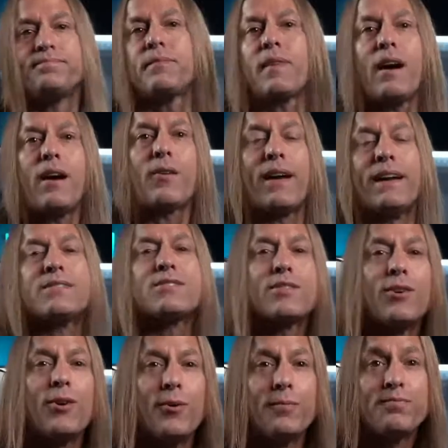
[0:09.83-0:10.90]
All right,
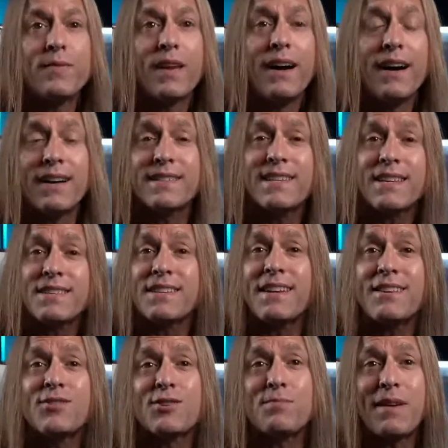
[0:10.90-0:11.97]
so testing,
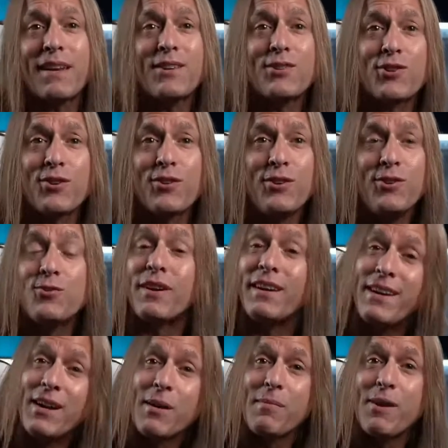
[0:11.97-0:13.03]
just making sure that you can
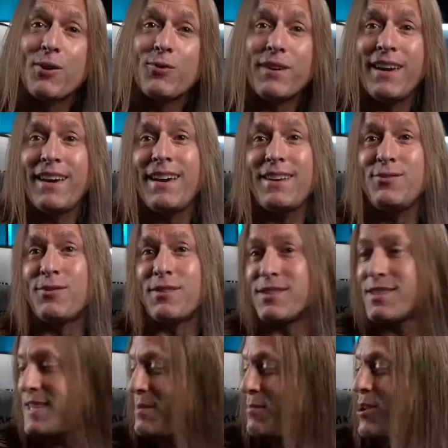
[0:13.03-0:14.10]
hear me okay, you can
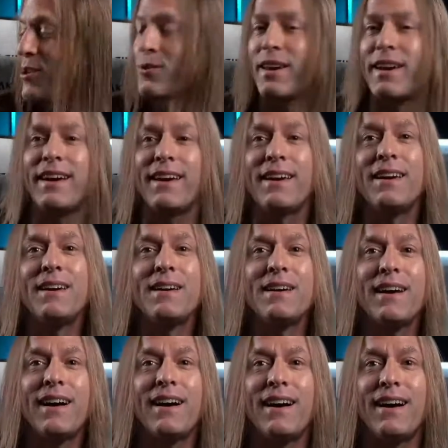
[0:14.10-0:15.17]
see me okay.
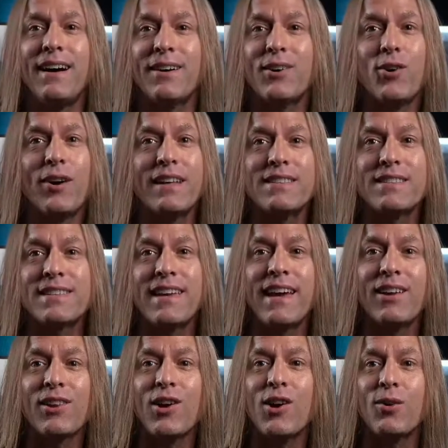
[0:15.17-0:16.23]
Go ahead and say
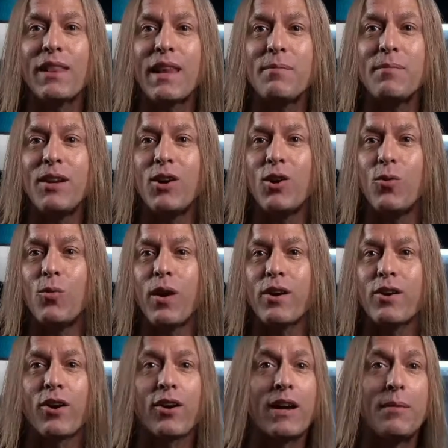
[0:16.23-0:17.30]
hello and let me know where
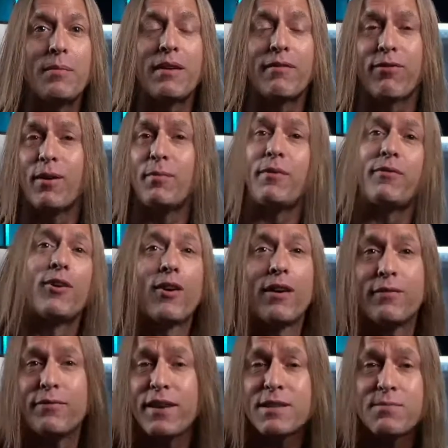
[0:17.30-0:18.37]
you're coming from if you're on
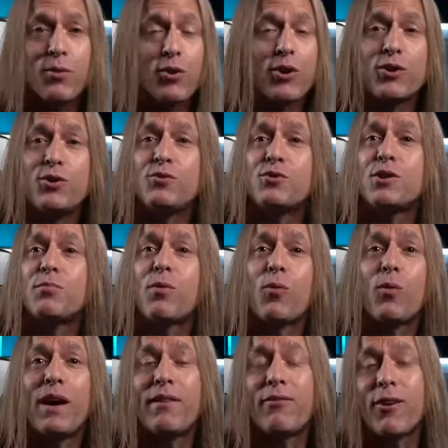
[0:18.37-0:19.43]
Facebook or YouTube or
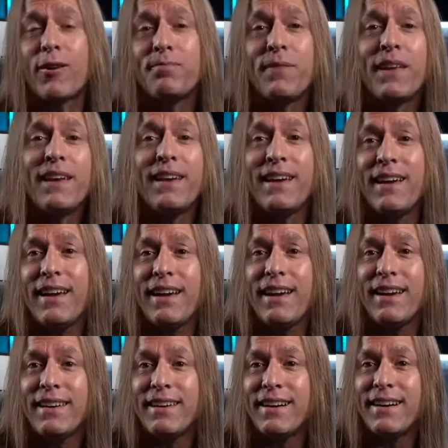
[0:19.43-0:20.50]
wherever.
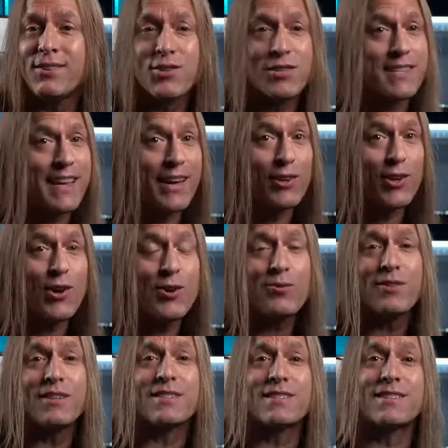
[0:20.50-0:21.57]
And just say hello.
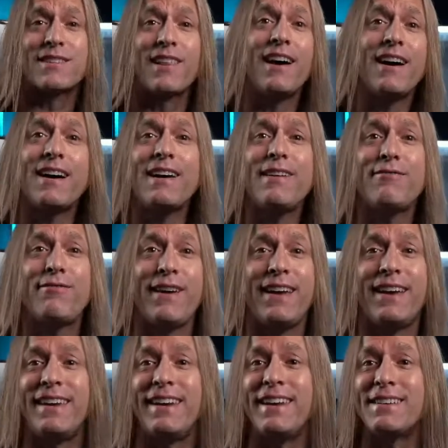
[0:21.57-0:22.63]
This is live,
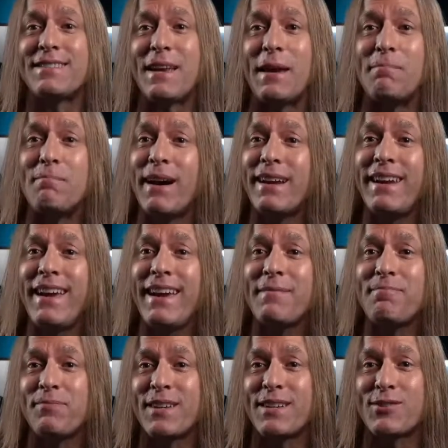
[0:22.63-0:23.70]
and it is a Monday
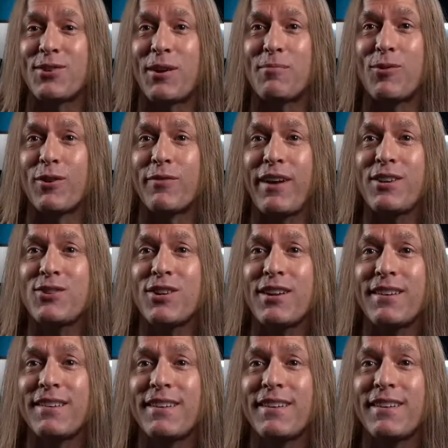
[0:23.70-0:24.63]
Guitar Motivation.